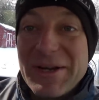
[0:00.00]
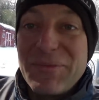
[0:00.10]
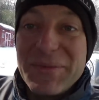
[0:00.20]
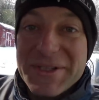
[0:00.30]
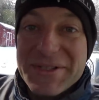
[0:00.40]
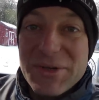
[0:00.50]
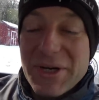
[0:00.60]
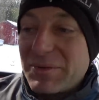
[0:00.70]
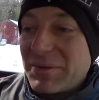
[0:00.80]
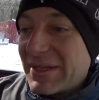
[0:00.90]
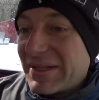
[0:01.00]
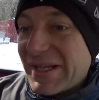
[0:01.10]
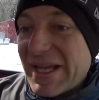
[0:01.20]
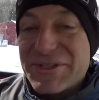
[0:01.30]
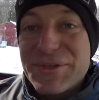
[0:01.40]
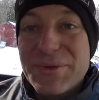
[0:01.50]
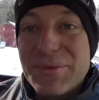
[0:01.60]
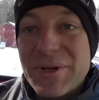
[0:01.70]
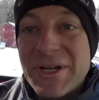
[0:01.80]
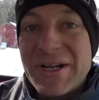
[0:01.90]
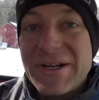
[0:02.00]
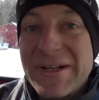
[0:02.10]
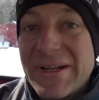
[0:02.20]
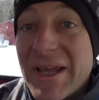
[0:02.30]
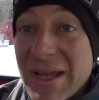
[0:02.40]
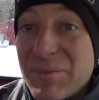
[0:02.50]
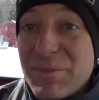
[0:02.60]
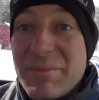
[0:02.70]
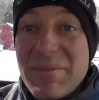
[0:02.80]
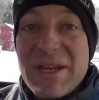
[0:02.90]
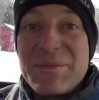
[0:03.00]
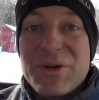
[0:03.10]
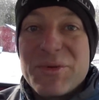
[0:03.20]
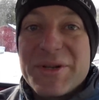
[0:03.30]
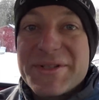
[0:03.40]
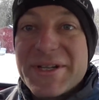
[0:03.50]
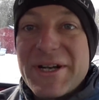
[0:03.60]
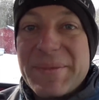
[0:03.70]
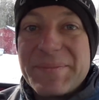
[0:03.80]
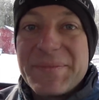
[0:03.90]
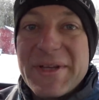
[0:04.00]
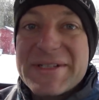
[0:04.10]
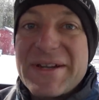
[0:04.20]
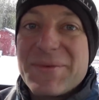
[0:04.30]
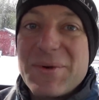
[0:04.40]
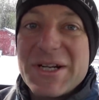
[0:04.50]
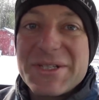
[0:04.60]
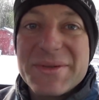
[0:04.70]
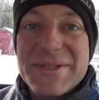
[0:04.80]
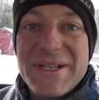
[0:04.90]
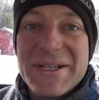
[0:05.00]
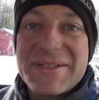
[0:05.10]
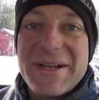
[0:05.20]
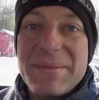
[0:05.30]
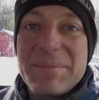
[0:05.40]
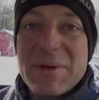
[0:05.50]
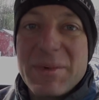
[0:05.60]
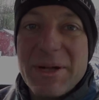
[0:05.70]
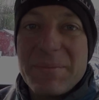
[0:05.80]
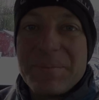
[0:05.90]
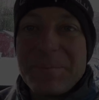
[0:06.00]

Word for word: Hopefully this truck will last through the winter and many more winters to come. Thanks a lot for watching. We'll see you next time. Bye-bye.